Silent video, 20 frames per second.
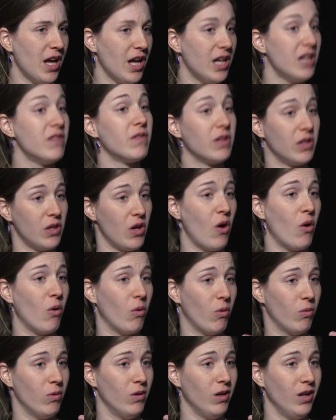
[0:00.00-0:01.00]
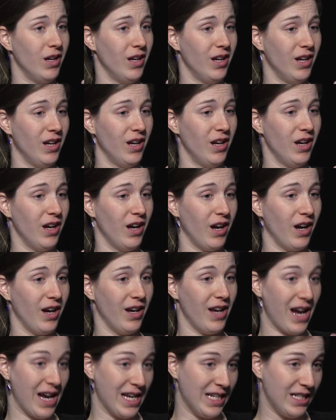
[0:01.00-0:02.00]
even though
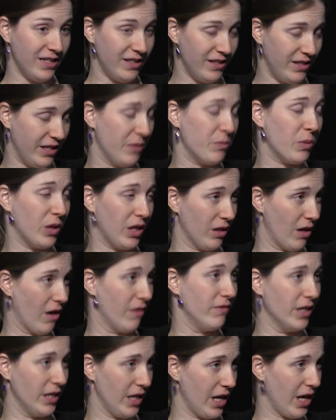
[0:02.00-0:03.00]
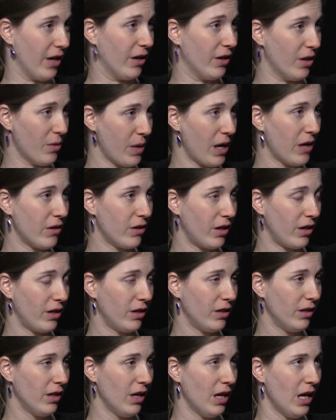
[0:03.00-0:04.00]
I deeply loved and cared about
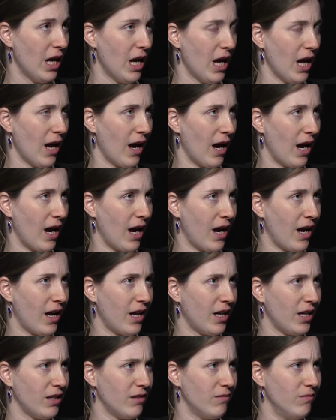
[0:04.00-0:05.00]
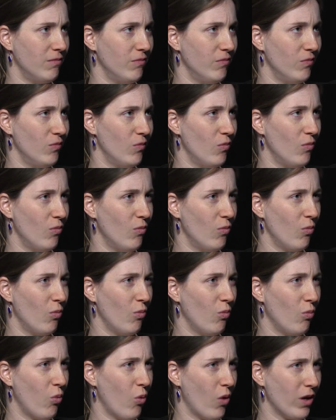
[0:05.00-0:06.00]
her, I
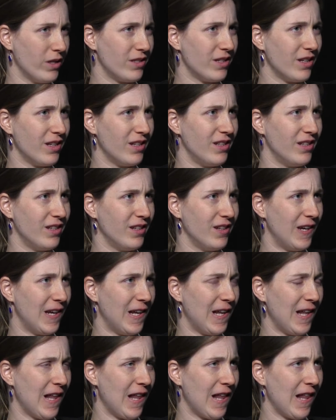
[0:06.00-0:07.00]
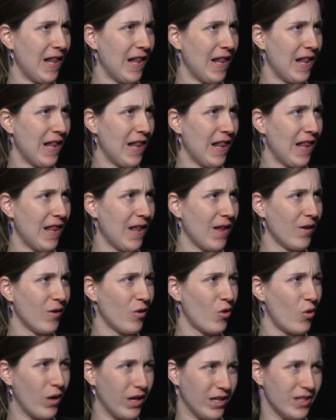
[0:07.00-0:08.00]
wasn't
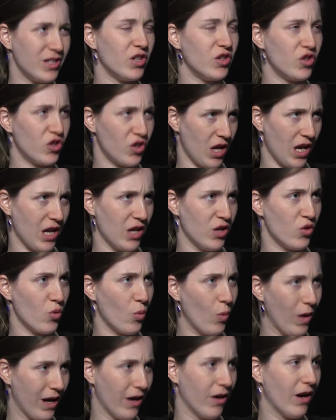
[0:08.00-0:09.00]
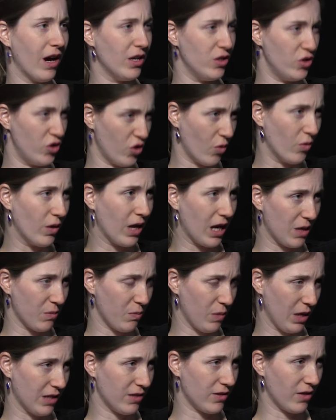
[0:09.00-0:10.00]
going to change where I donate
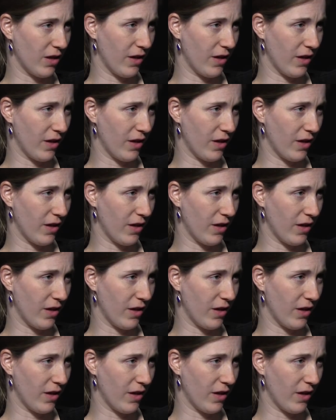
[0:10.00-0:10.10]
based